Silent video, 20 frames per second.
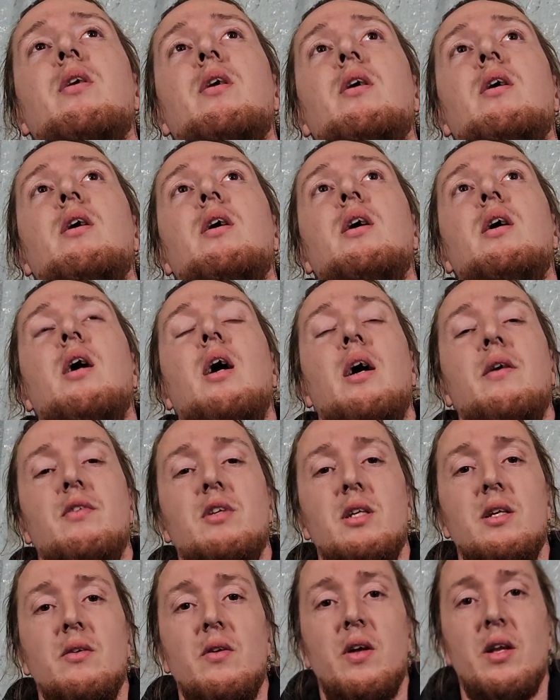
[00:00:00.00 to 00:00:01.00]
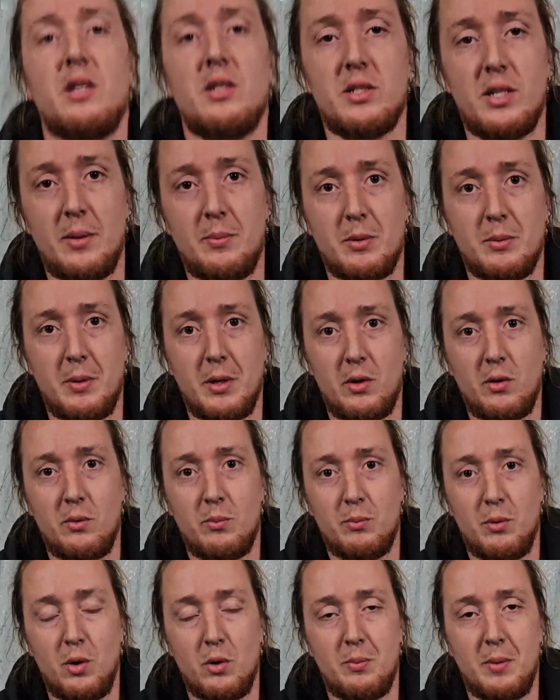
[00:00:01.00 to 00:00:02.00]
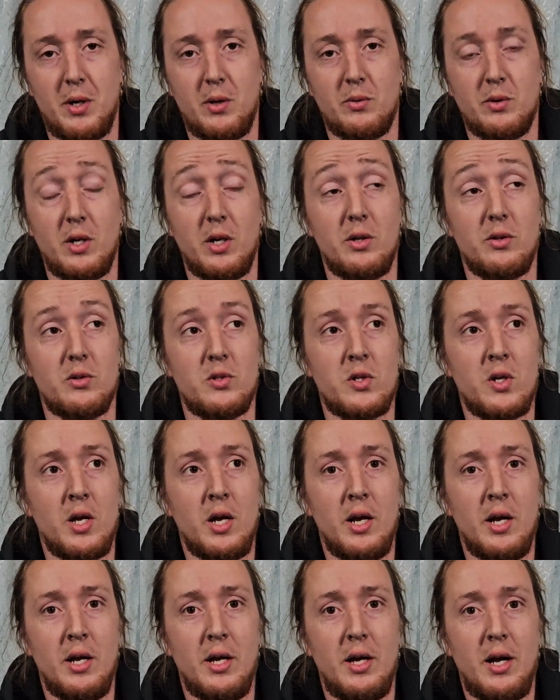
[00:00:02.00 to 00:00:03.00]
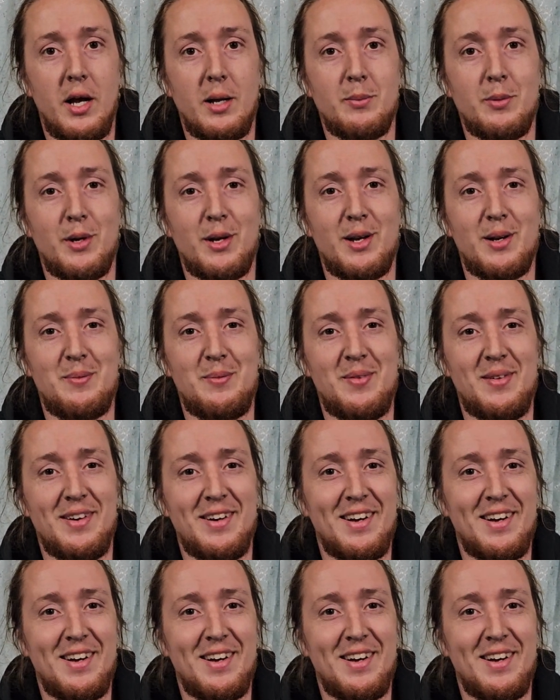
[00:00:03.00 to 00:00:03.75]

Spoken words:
I have a deviated septum. I broke my own nose headbutting him.